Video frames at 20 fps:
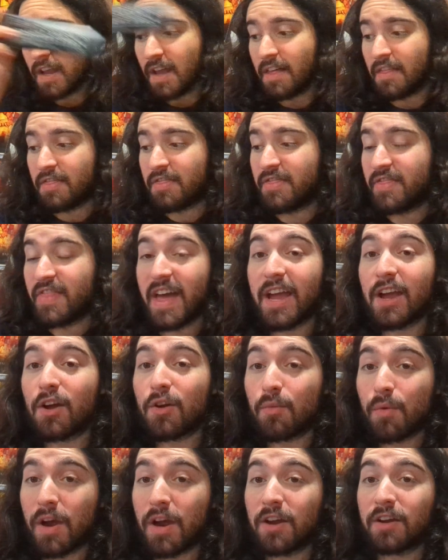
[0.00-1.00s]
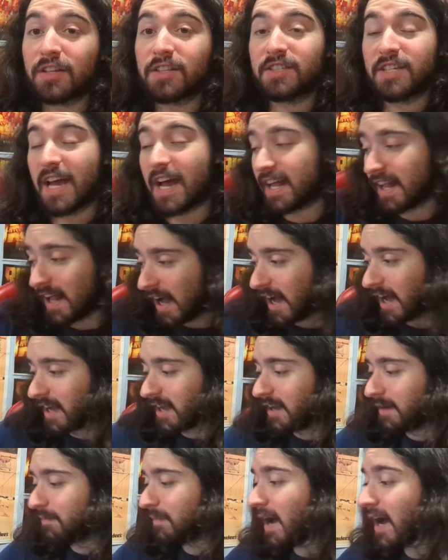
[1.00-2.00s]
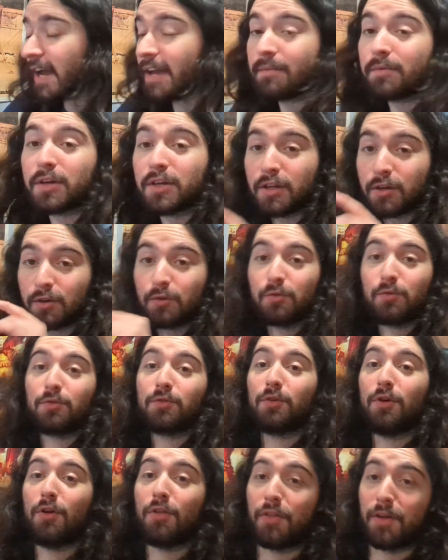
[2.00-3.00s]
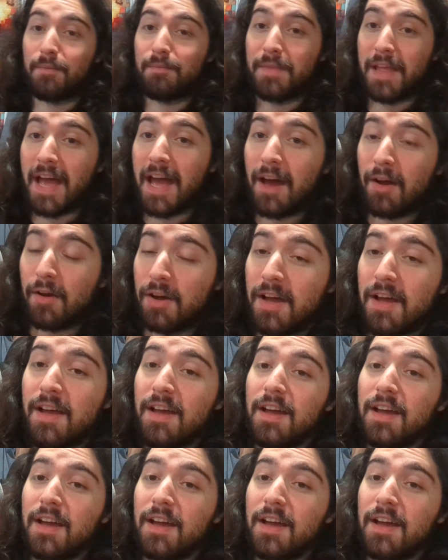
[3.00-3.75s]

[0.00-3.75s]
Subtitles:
They are where it's at. I am gonna Google them now,